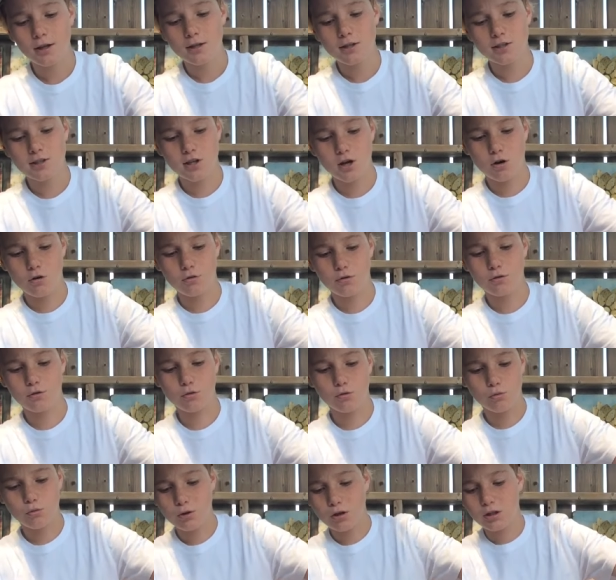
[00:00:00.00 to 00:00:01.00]
So
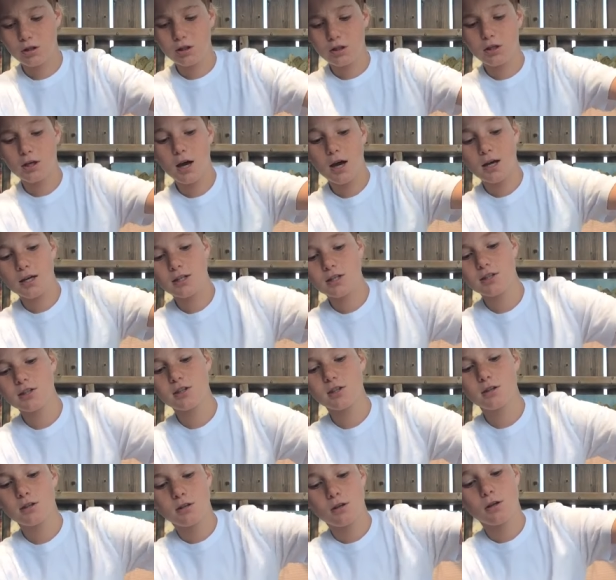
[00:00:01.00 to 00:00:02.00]
they're really nice.